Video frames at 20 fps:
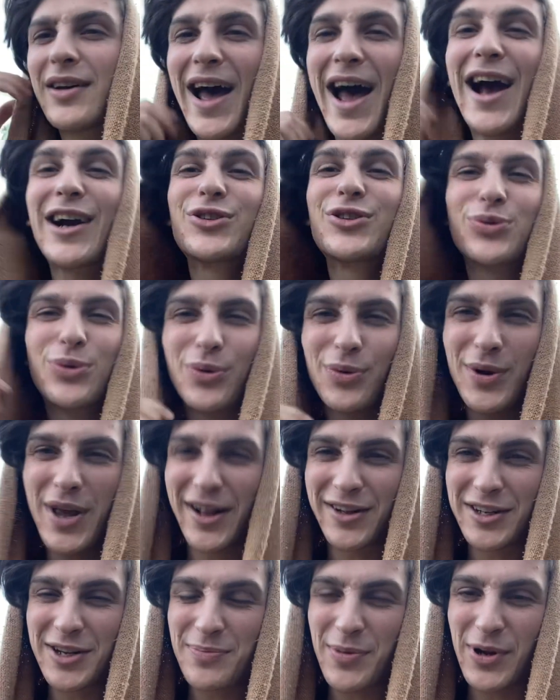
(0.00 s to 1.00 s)
actual
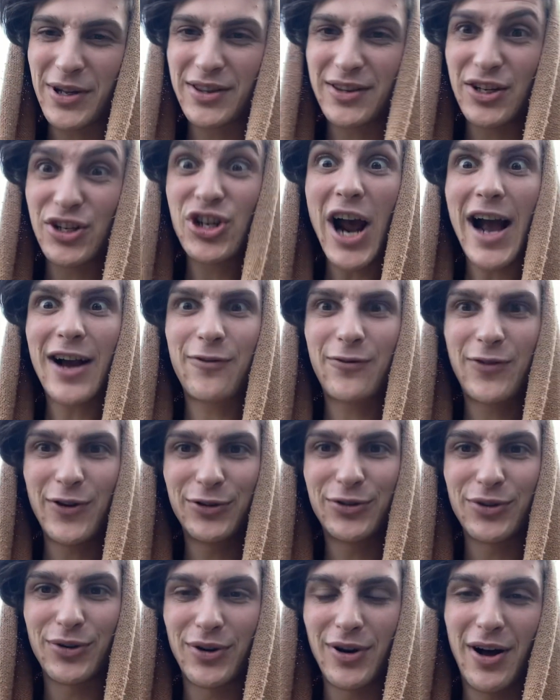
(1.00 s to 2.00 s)
reality, but the Jack
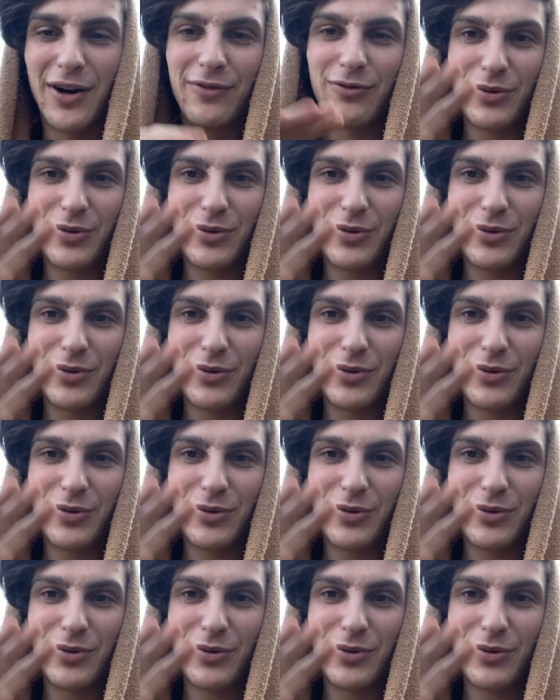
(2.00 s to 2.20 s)
filter of